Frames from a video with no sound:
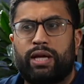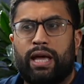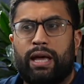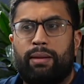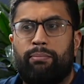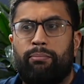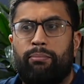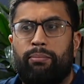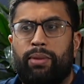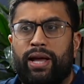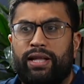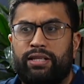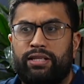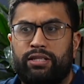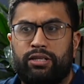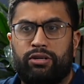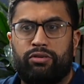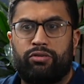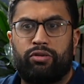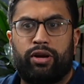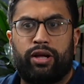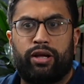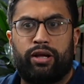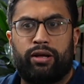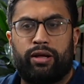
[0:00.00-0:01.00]
get
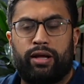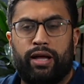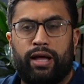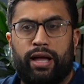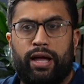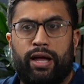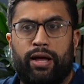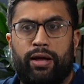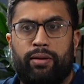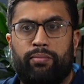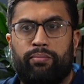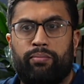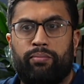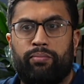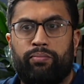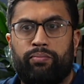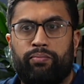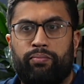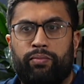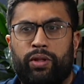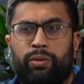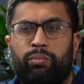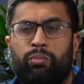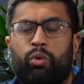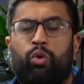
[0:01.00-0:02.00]
better at
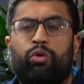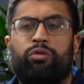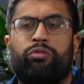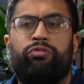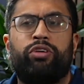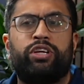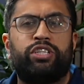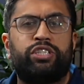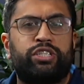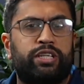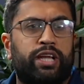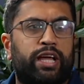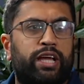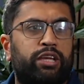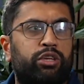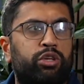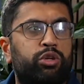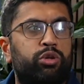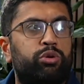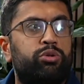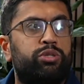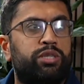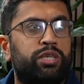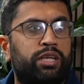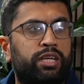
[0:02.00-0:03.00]
more efficient at
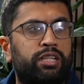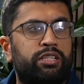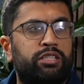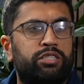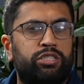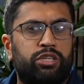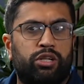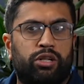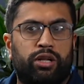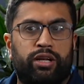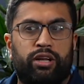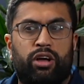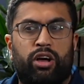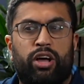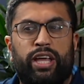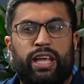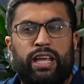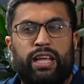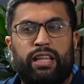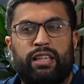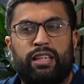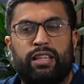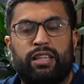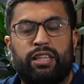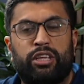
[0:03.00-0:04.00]
using insulin,
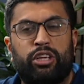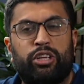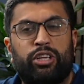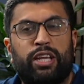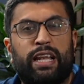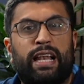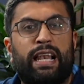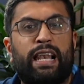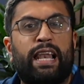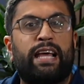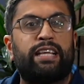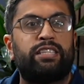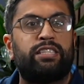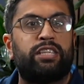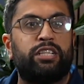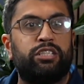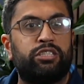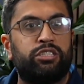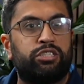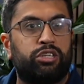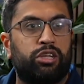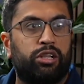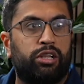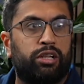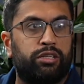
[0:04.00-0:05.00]
i.e. that you need less
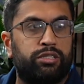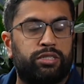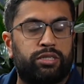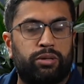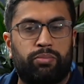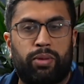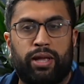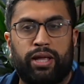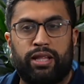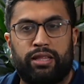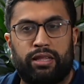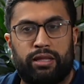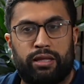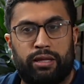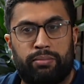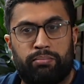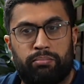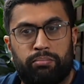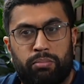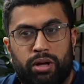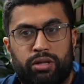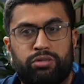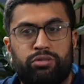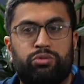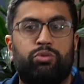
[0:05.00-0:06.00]
insulin to make the
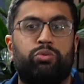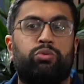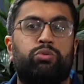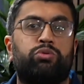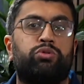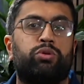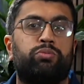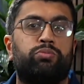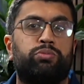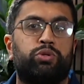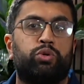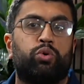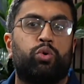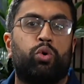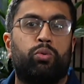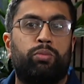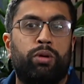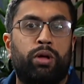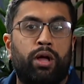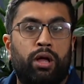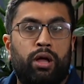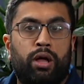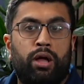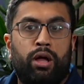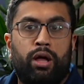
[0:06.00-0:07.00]
muscles absorb
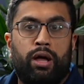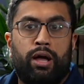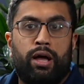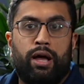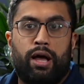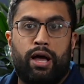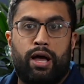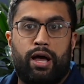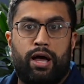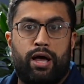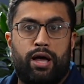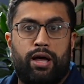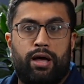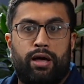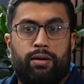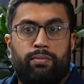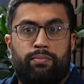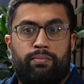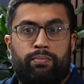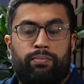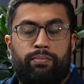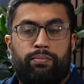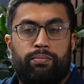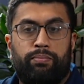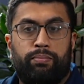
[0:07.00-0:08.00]

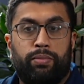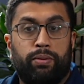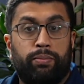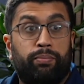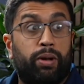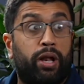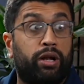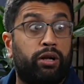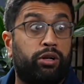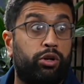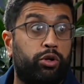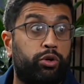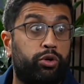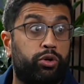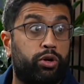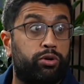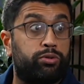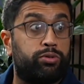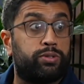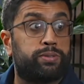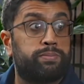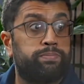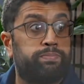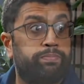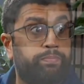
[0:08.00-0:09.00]
blood
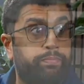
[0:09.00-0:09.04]
glucose.